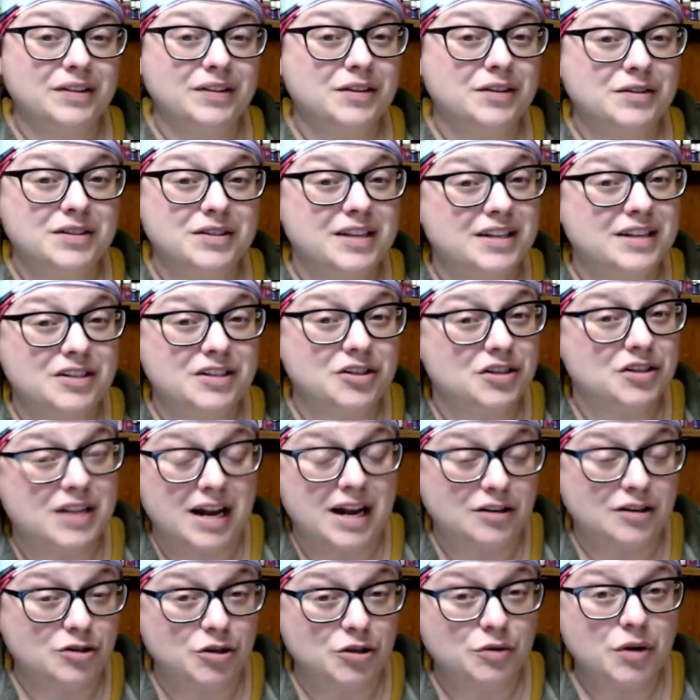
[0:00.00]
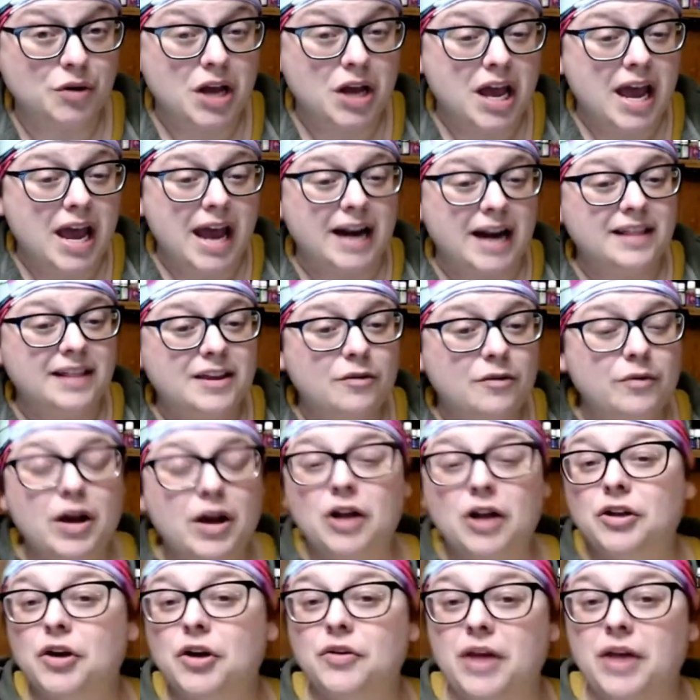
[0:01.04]
That's just not true. And I think we
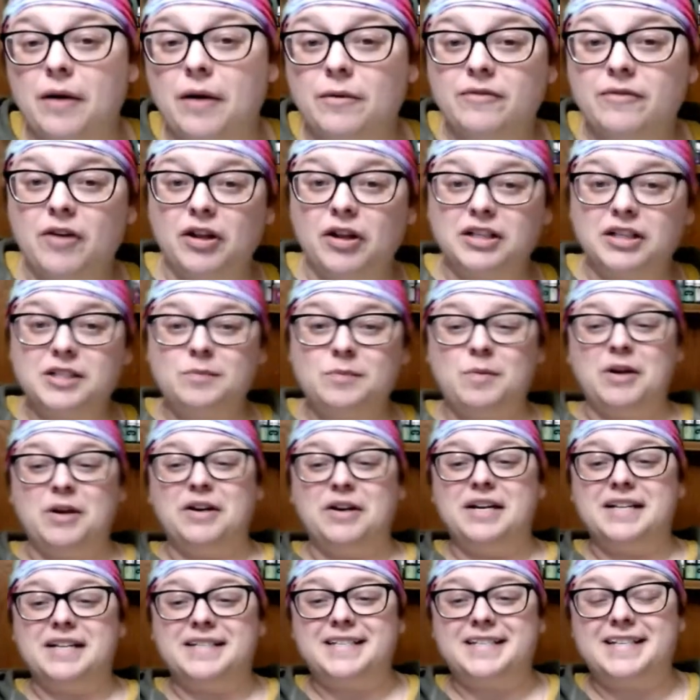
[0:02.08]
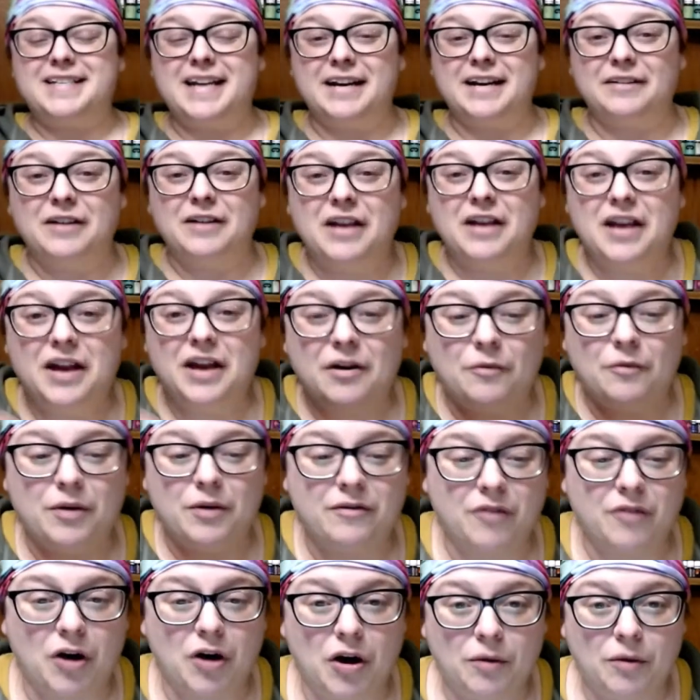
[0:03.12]
all know that. We've all experienced it.
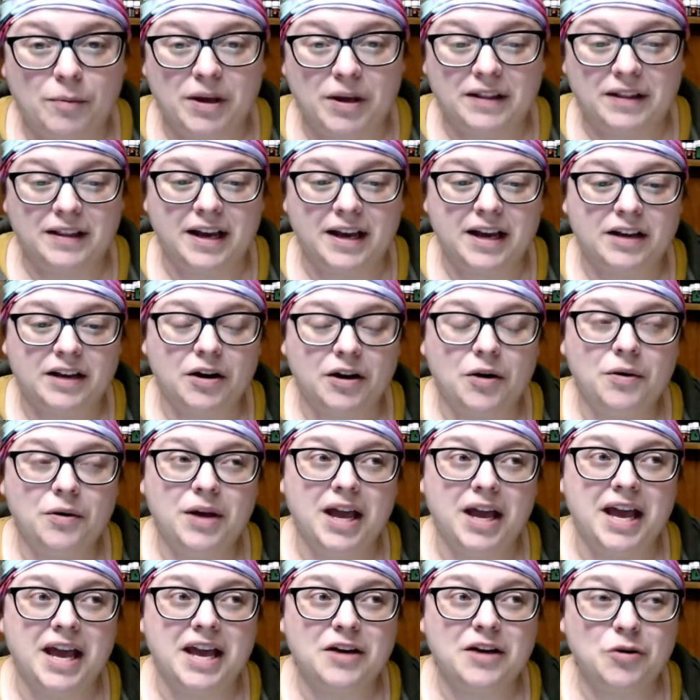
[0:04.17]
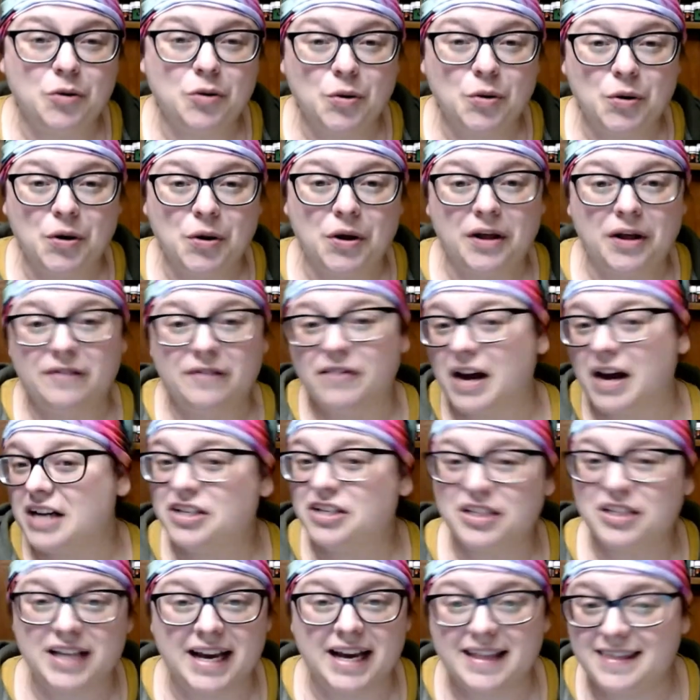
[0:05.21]
We've all been like, okay, cool. If I
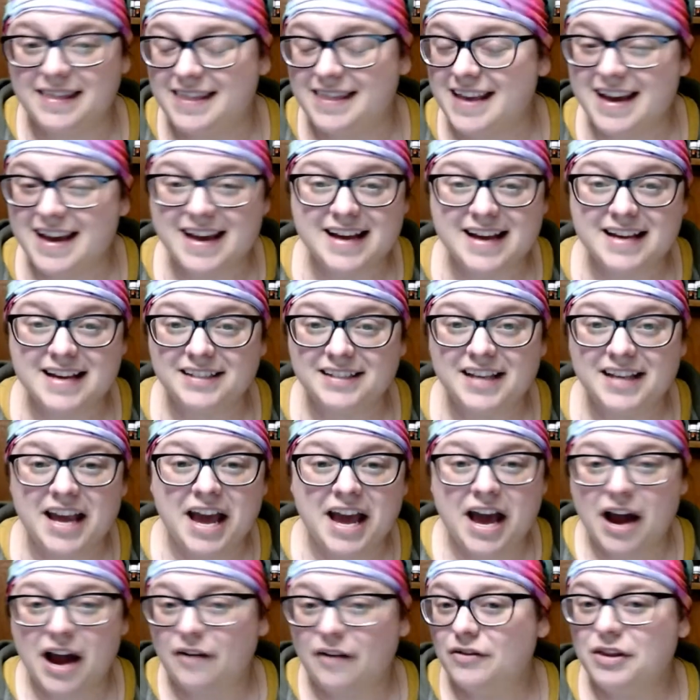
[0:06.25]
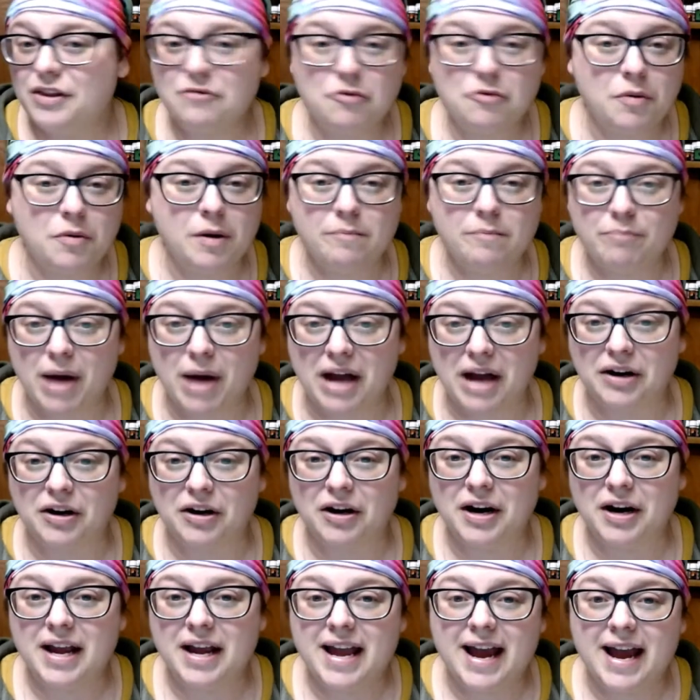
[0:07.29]
just had this, everything would be
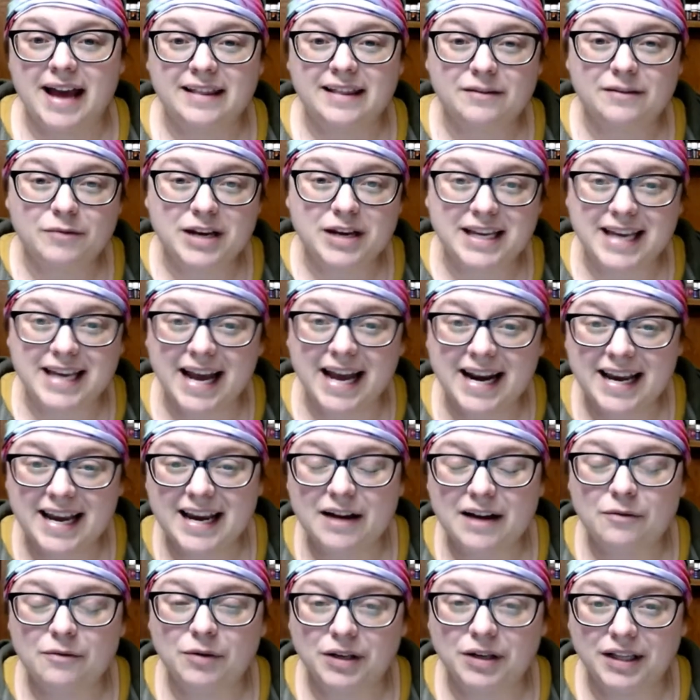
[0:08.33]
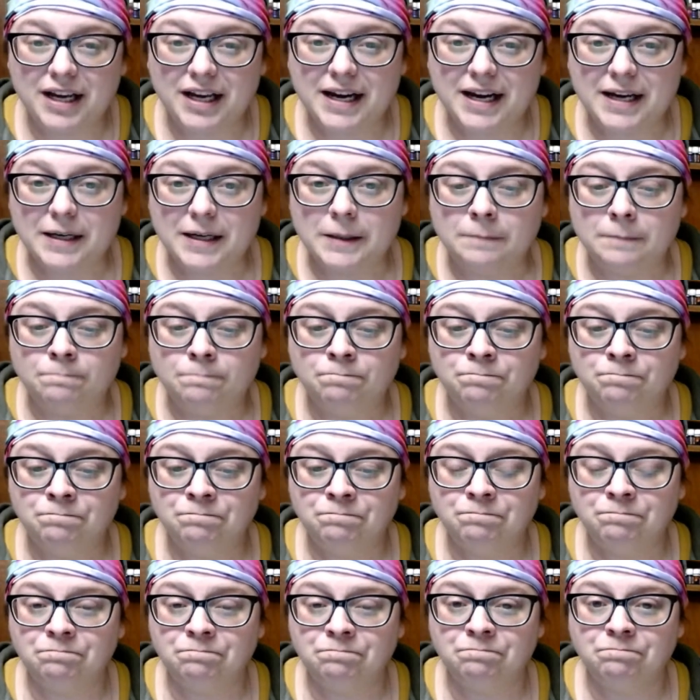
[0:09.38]
better. And then we get it and we're like,
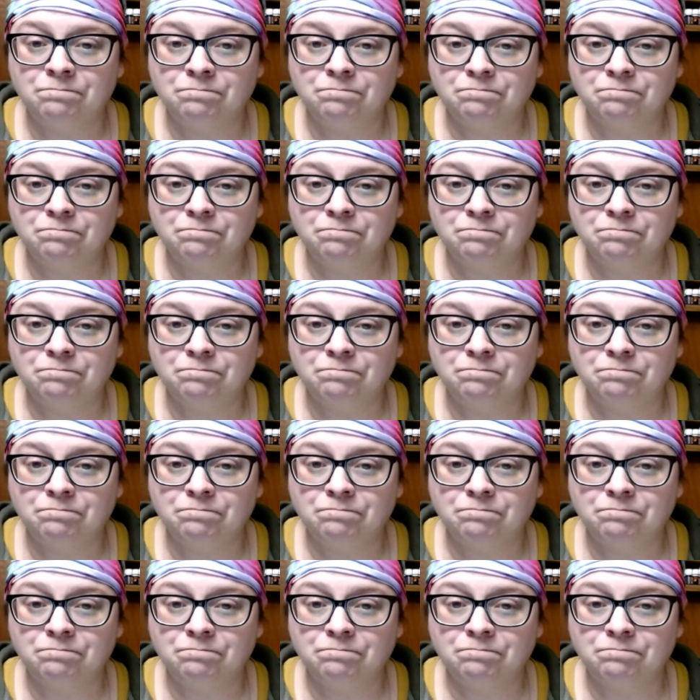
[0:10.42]
hmm,